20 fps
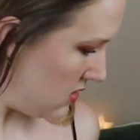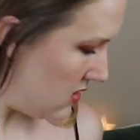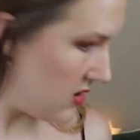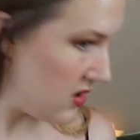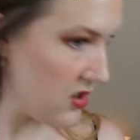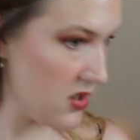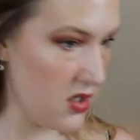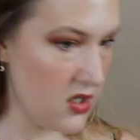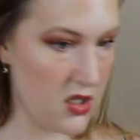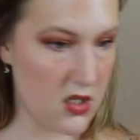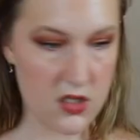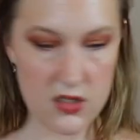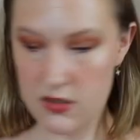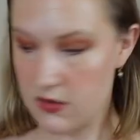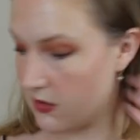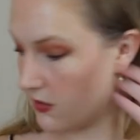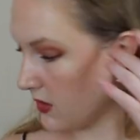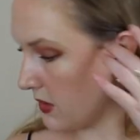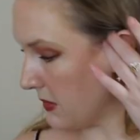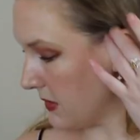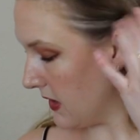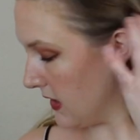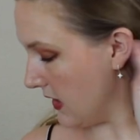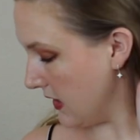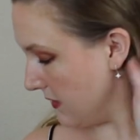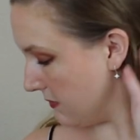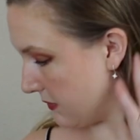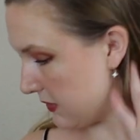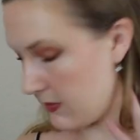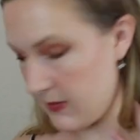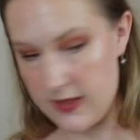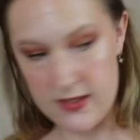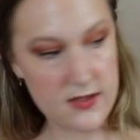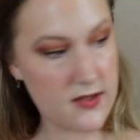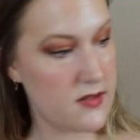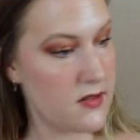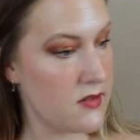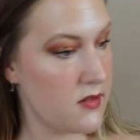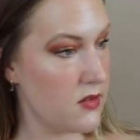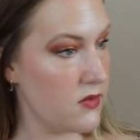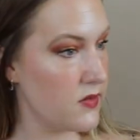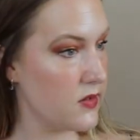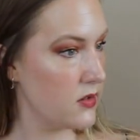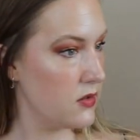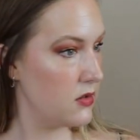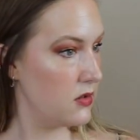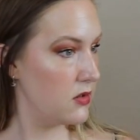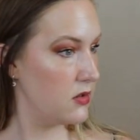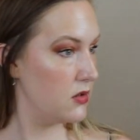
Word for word: Shiz, I didn't bring my scissors over.